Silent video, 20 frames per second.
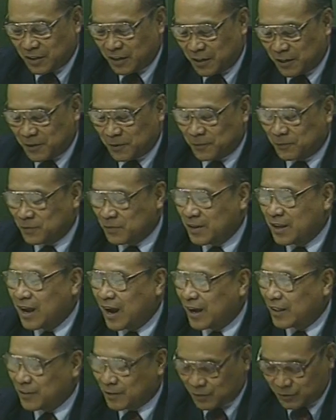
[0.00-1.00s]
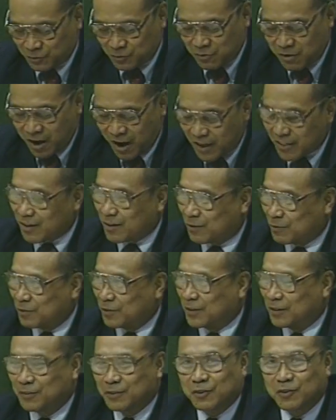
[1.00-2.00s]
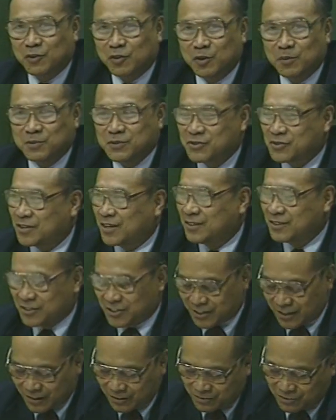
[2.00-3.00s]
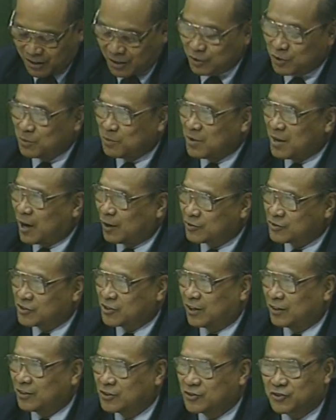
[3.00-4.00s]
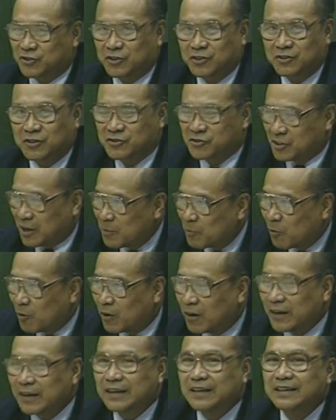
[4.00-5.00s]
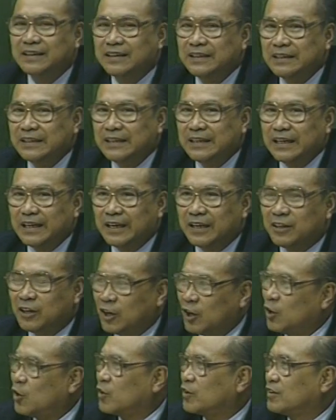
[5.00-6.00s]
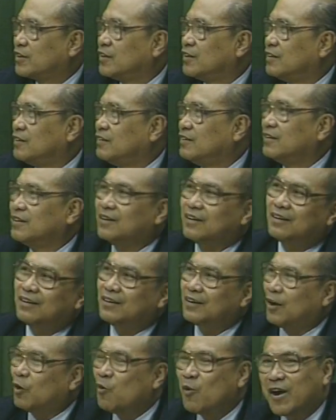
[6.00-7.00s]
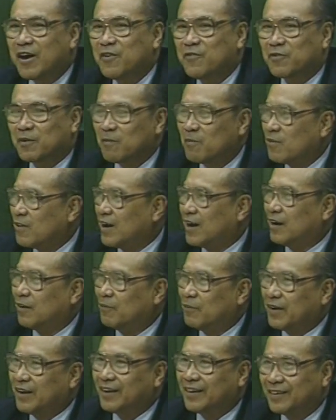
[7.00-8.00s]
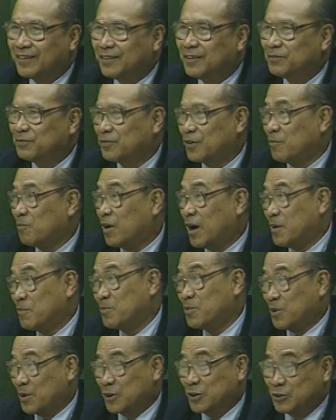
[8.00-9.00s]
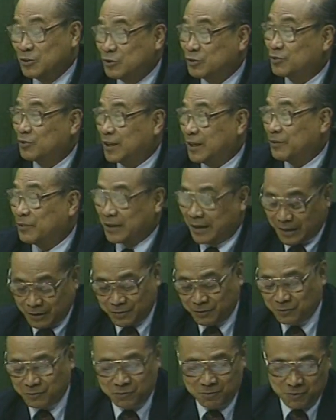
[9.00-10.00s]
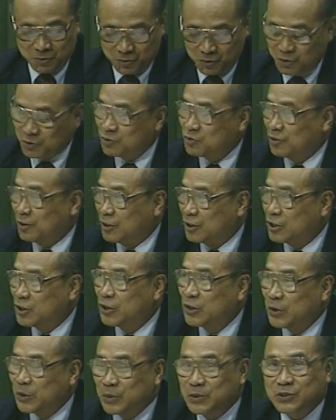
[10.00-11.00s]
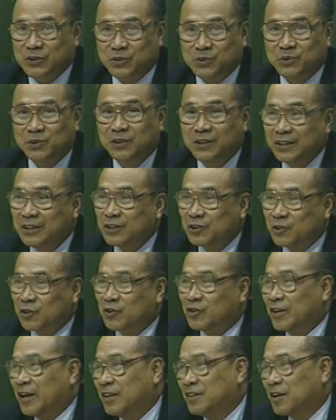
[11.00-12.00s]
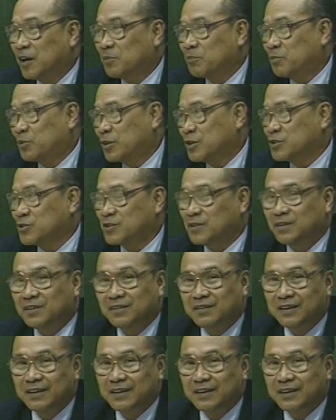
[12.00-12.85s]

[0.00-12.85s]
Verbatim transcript: Uh, gathered together with the groups, instead tried to be outside the circle somewhat. And he looked in the, away from them. And from my book, usually what I would usually do is to, to grade that person